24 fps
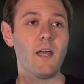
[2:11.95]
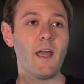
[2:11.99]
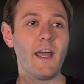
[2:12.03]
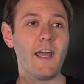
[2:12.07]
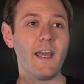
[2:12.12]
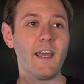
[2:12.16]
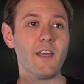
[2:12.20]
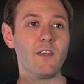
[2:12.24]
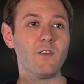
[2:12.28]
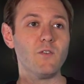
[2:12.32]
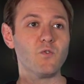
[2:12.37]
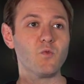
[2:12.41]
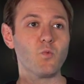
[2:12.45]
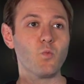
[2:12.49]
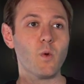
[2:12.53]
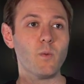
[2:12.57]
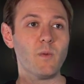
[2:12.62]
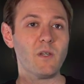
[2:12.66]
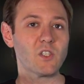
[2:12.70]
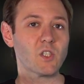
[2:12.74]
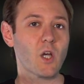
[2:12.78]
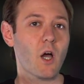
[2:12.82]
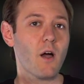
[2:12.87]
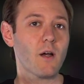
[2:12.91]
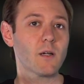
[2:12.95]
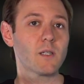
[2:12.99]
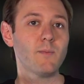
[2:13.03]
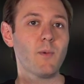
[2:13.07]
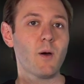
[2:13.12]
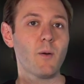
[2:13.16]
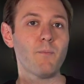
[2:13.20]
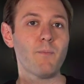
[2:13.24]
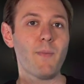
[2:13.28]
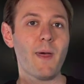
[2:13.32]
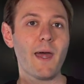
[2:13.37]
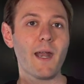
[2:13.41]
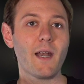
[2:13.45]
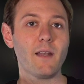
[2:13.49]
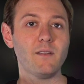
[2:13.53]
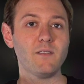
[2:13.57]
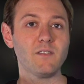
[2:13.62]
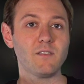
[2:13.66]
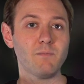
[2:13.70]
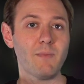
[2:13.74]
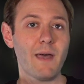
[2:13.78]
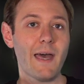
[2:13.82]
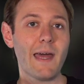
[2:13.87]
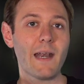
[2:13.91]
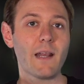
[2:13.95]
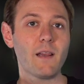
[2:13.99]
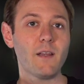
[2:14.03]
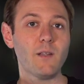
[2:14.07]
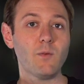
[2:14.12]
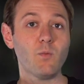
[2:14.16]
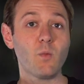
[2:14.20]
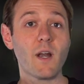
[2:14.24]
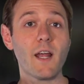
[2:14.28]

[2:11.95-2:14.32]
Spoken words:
And when we talked about Madeline's Madeline,